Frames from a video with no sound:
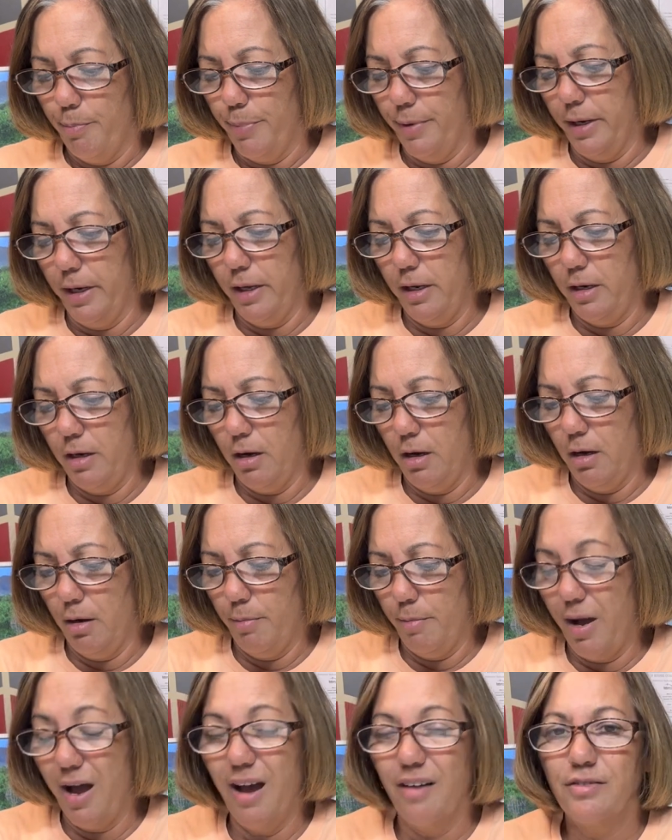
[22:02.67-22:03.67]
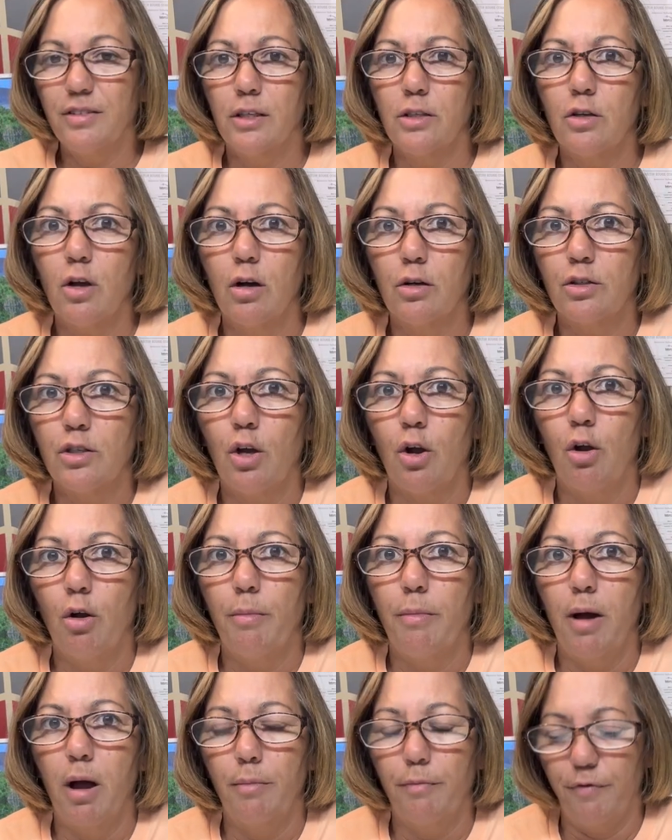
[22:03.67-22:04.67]
But um, I have to talk to her
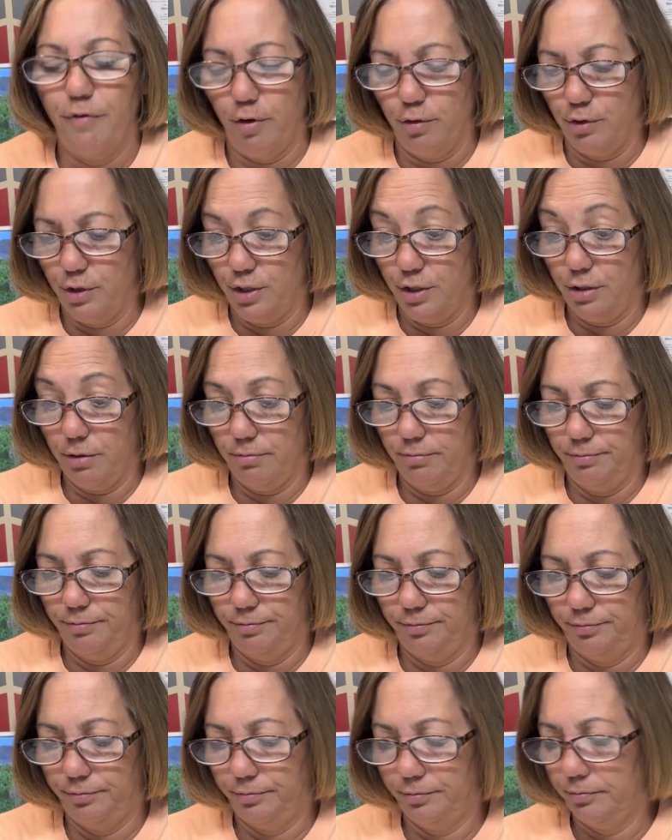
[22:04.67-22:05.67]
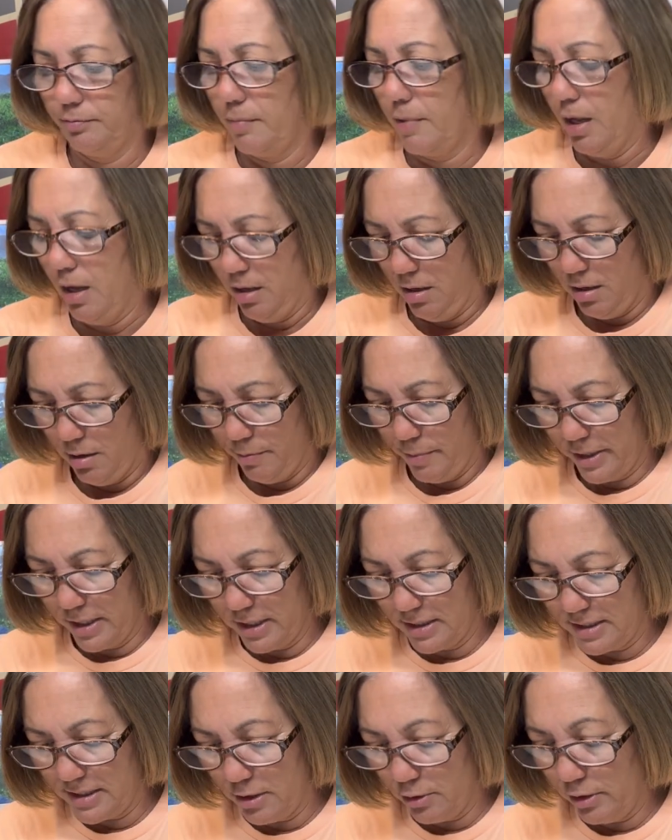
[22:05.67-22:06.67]
mom first.
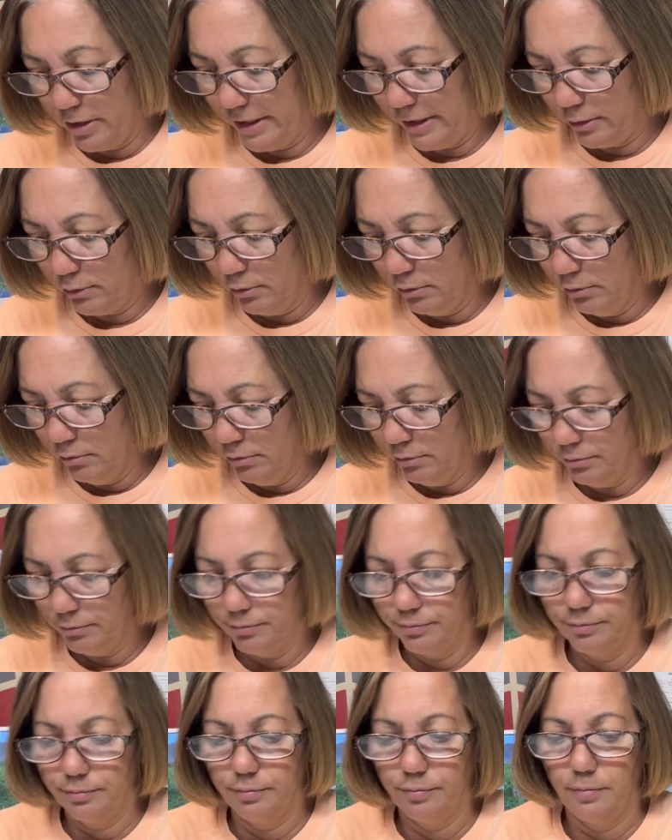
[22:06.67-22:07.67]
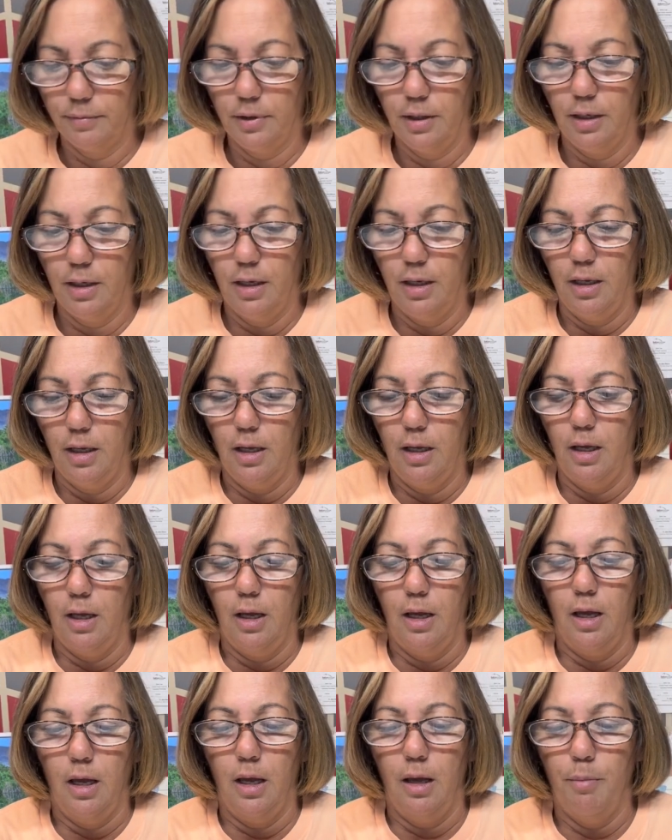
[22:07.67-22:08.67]
Because they're little,
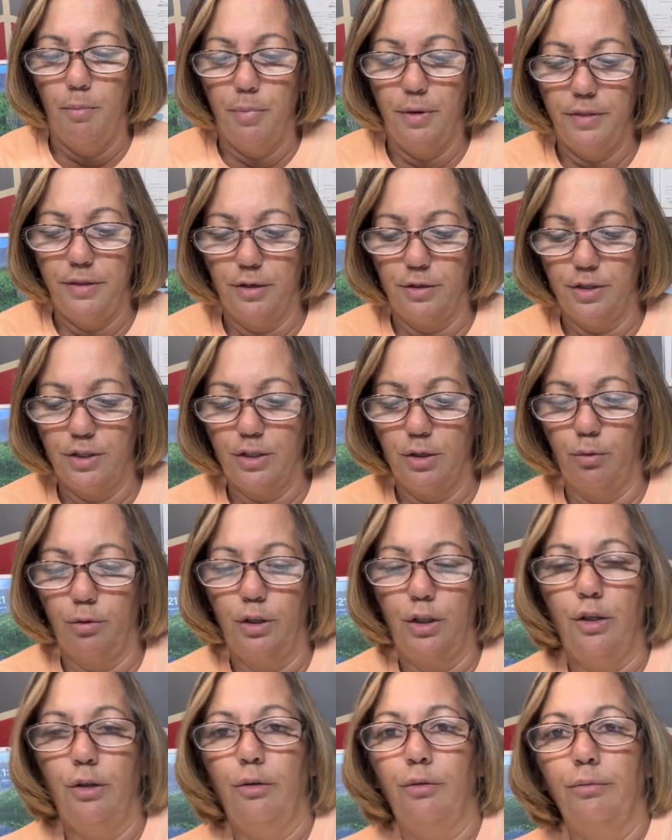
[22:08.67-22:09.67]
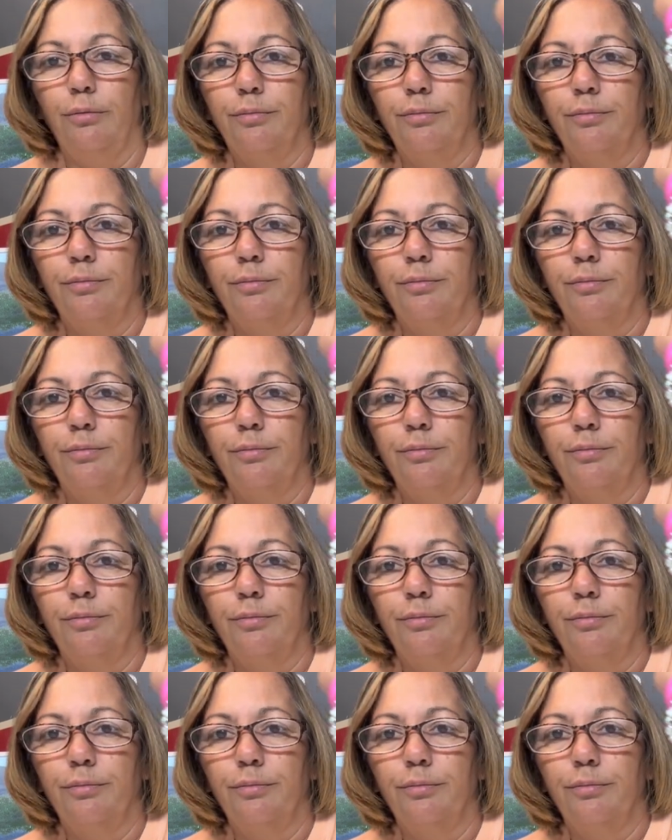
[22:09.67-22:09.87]
but they're so cute.